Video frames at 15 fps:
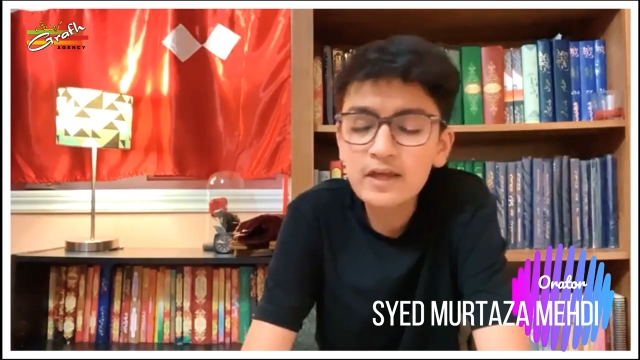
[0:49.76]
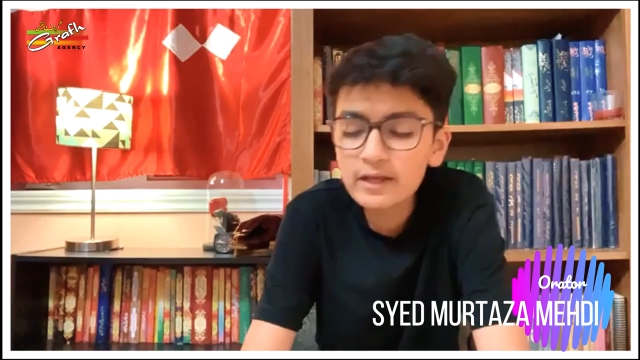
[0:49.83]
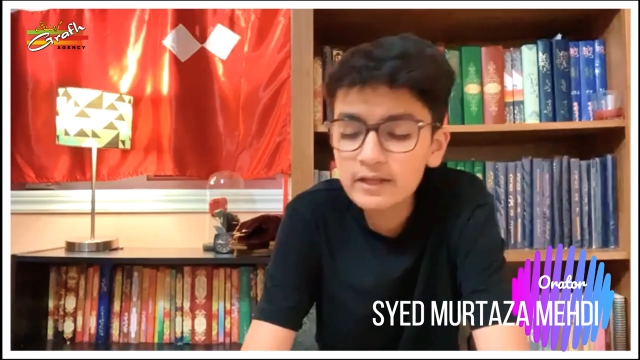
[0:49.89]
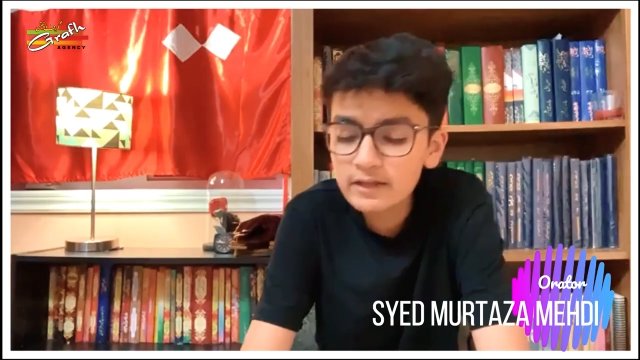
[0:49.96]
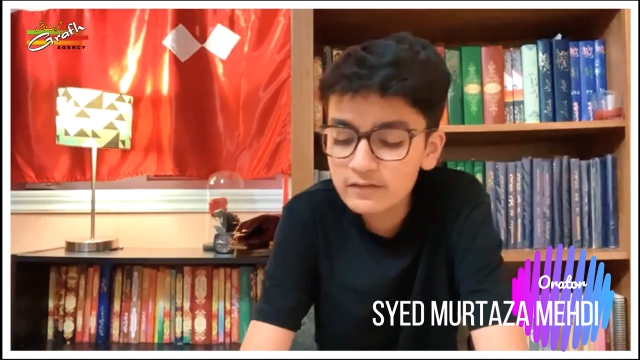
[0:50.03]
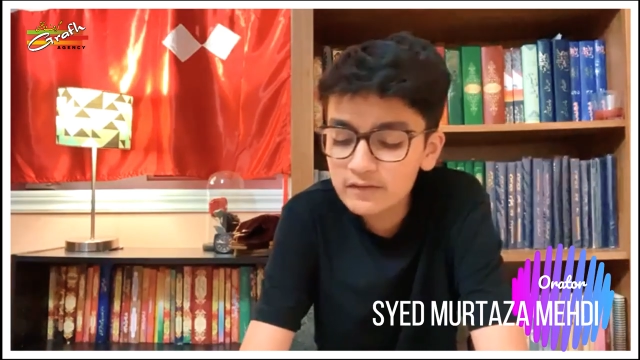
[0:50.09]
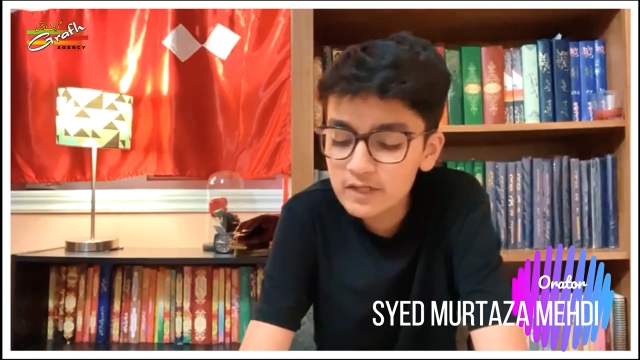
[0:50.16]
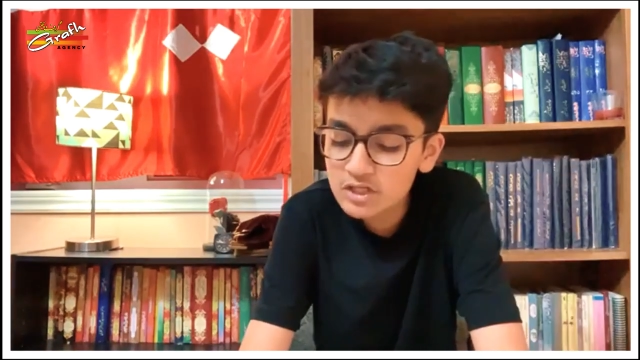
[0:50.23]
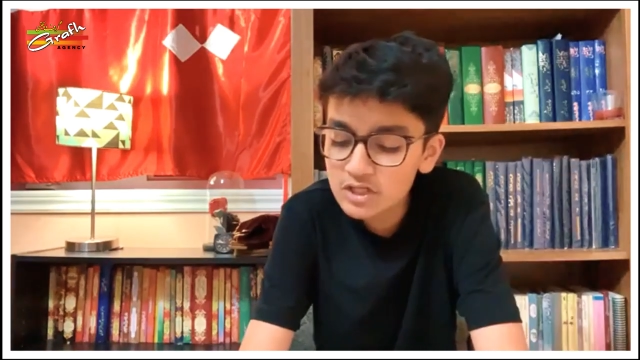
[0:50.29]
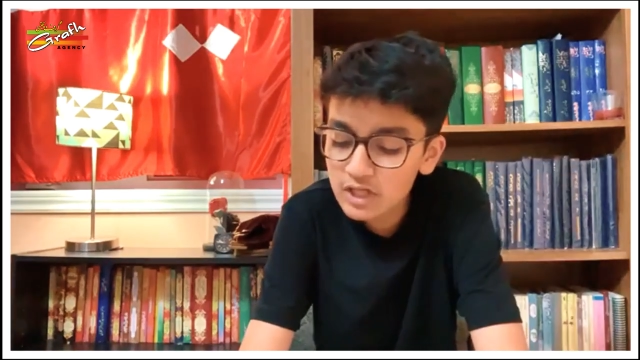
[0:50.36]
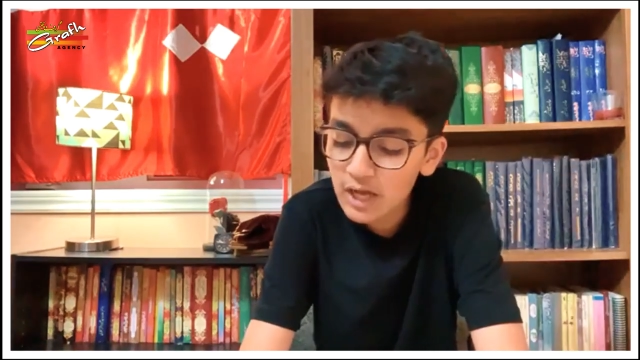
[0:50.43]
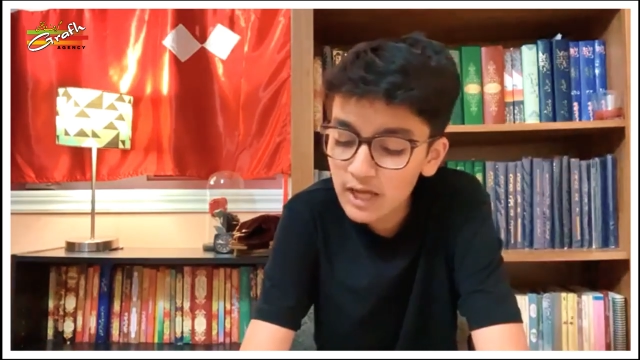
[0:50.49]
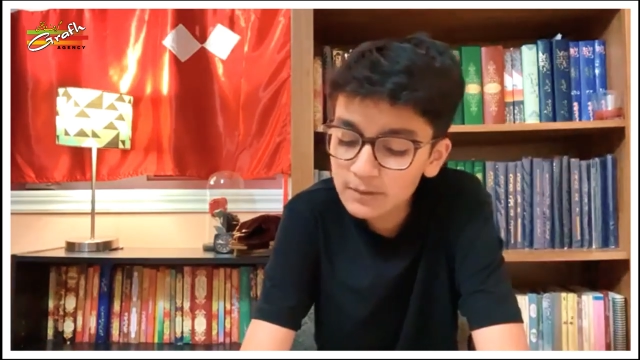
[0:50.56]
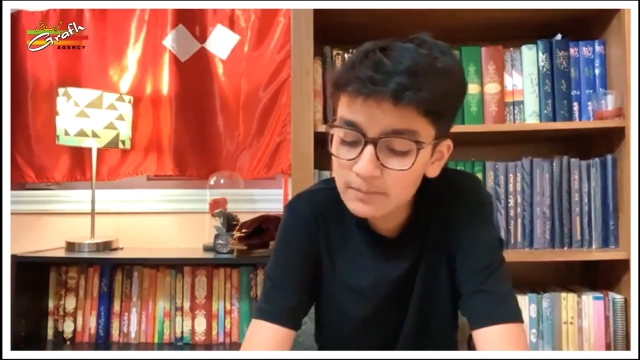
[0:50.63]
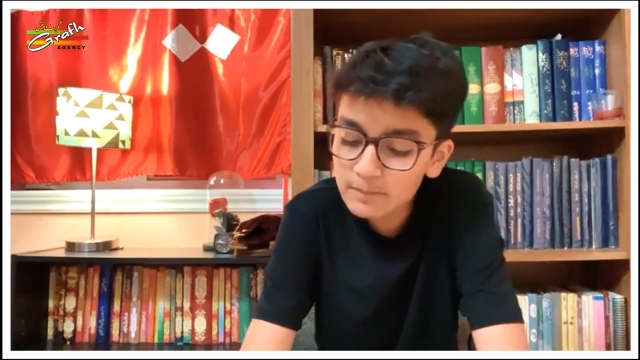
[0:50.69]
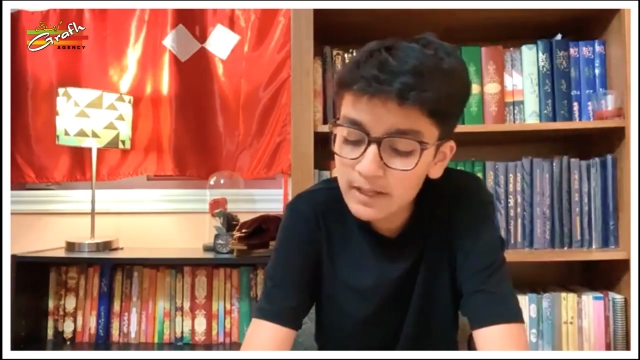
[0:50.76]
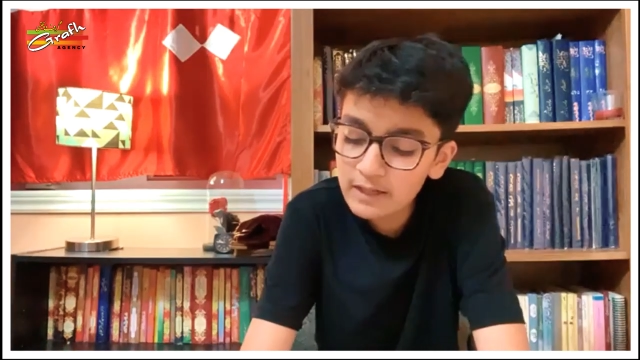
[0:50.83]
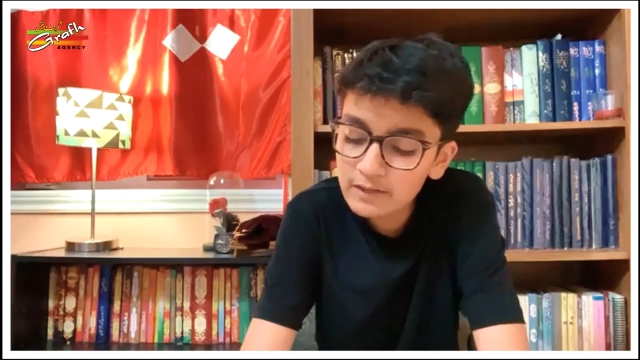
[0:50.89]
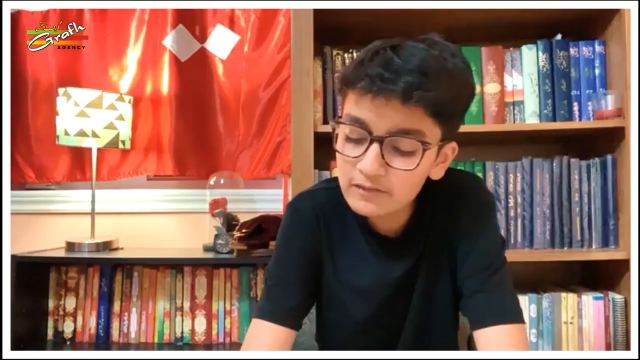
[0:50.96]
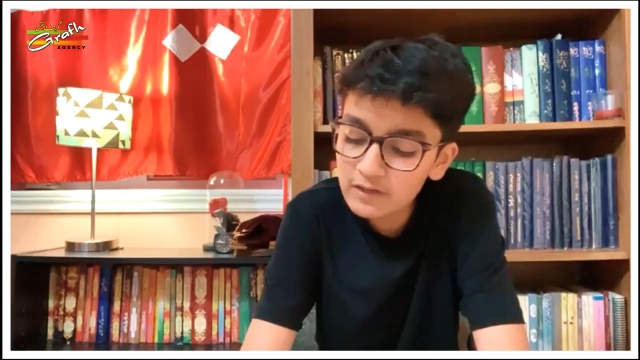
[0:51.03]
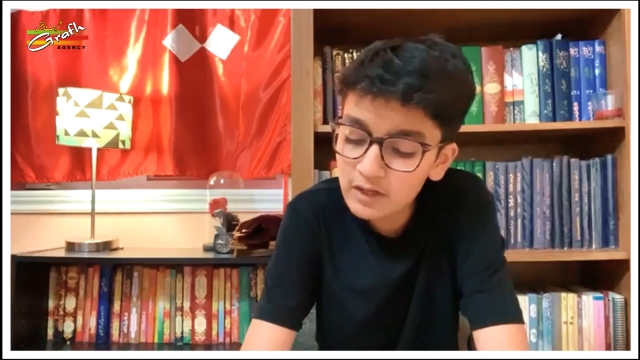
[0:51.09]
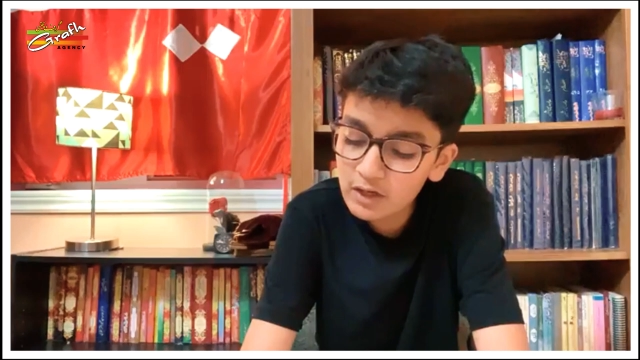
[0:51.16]
Sayyid Sajjad
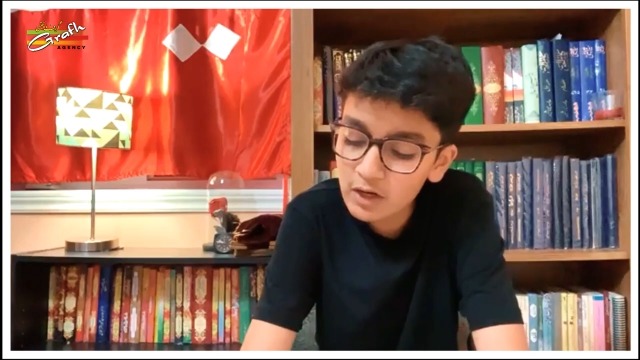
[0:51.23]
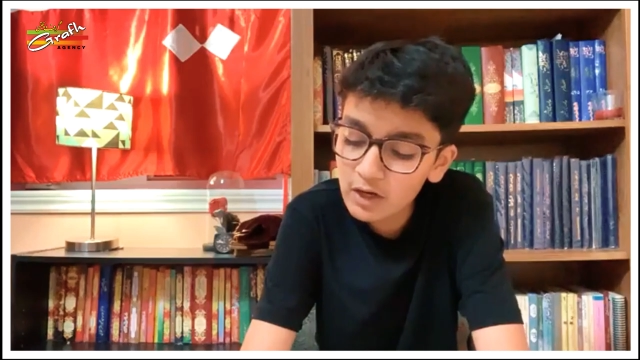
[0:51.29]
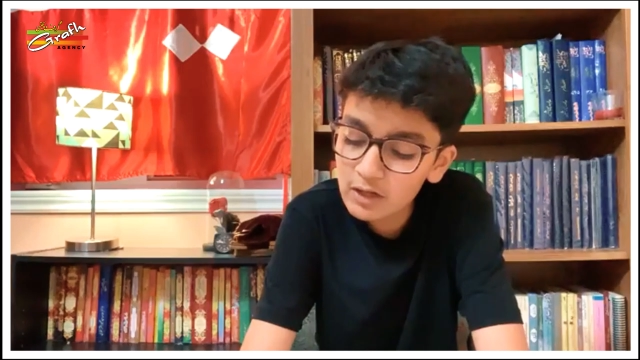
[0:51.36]
means the